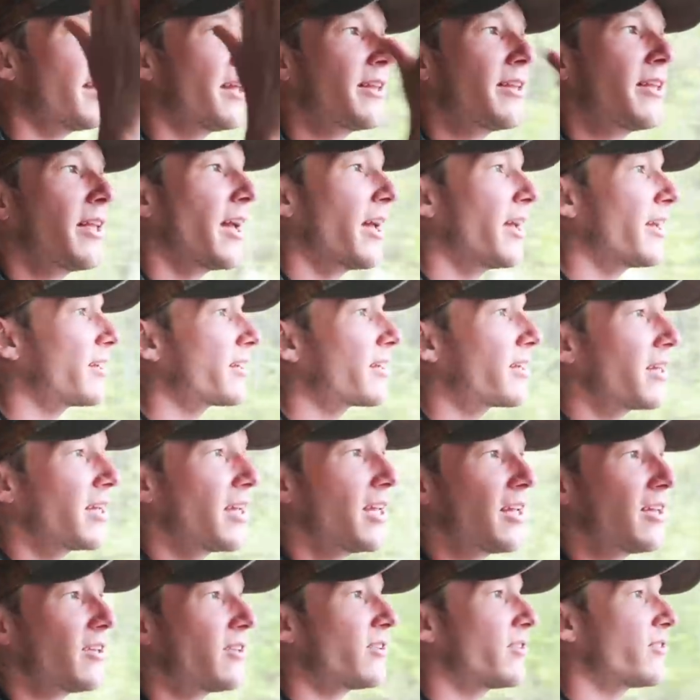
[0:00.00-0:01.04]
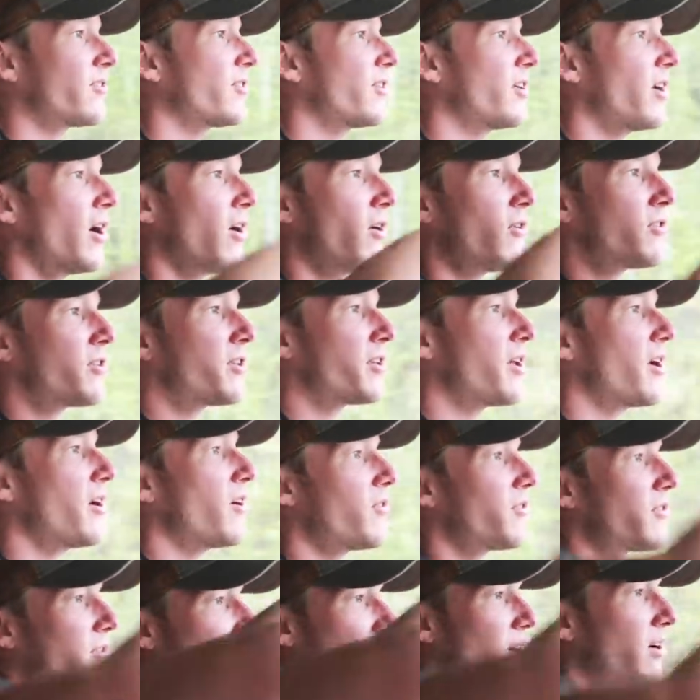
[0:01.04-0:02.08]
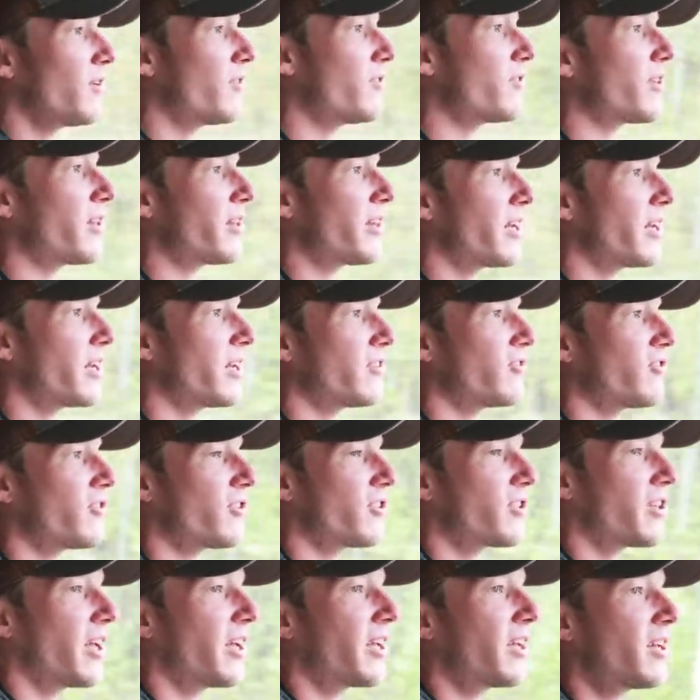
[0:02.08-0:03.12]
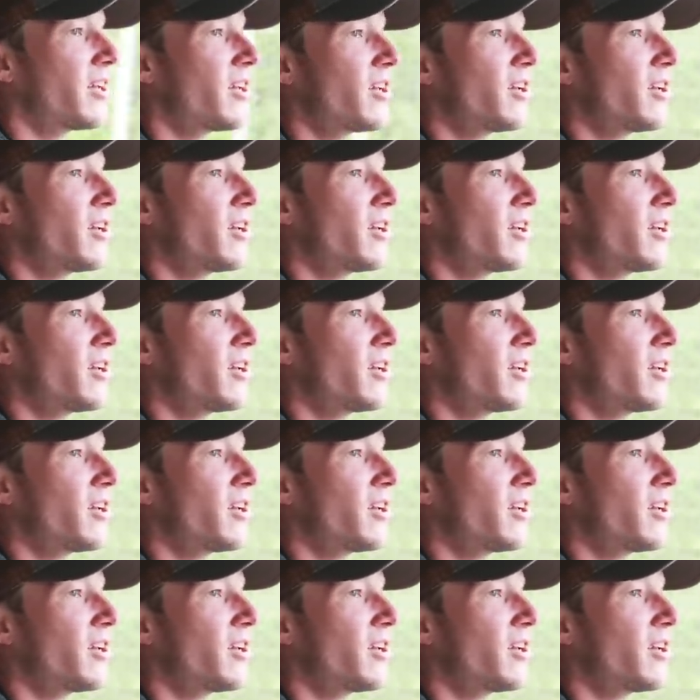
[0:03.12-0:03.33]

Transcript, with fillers: it like, it just goes, and then it just like